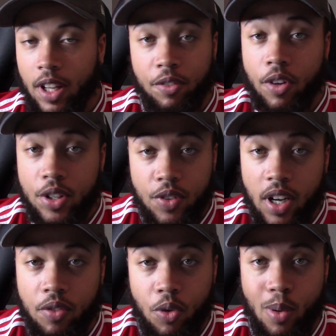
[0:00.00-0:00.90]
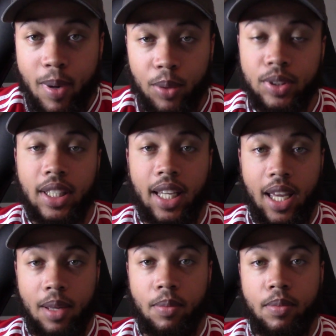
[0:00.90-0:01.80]
First thing I thought about was the
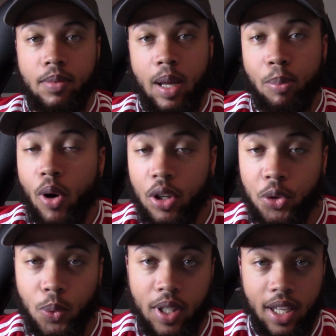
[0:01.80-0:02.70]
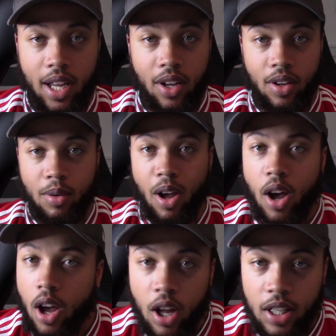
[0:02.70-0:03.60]
game. I put a tweet out
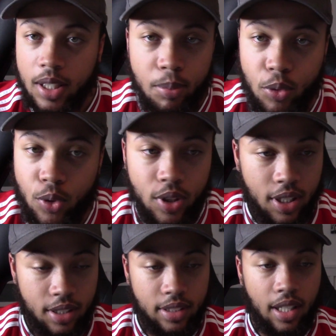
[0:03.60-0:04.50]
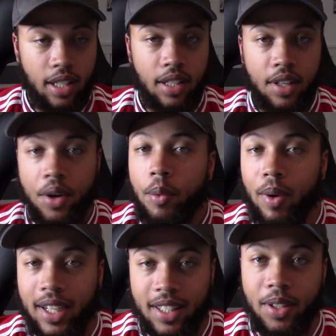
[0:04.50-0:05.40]
early morning saying, we're
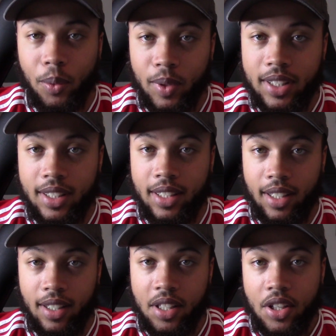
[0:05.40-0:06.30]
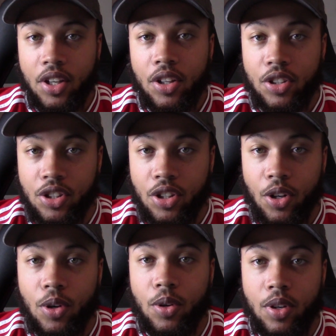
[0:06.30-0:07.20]
going to win today. Because, you
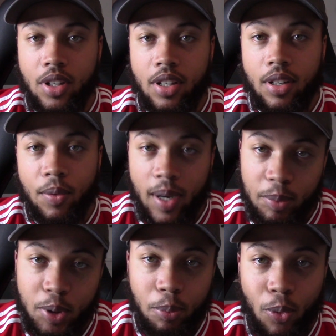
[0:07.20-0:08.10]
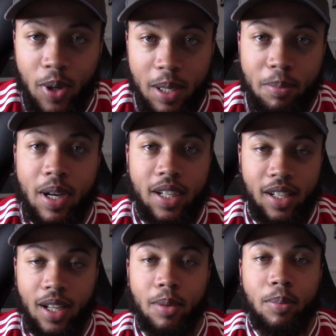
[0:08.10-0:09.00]
know, when I'm supporting my
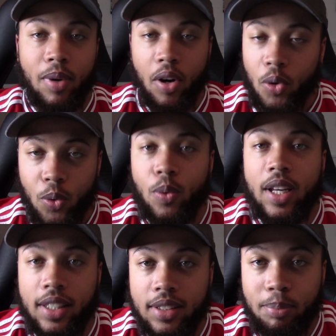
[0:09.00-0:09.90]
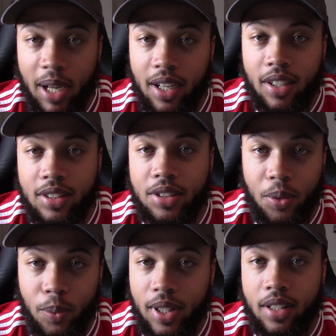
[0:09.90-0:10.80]
club, I always back us to
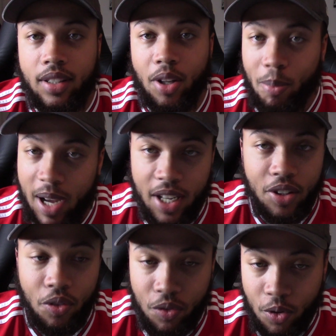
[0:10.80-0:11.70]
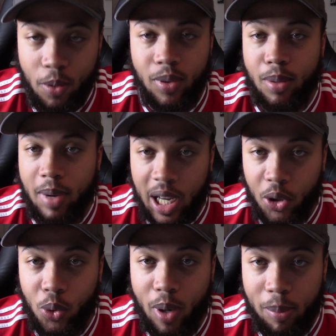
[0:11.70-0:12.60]
win. No matter the form, no matter
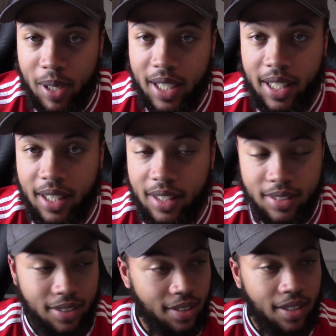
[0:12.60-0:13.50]
who we're playing against.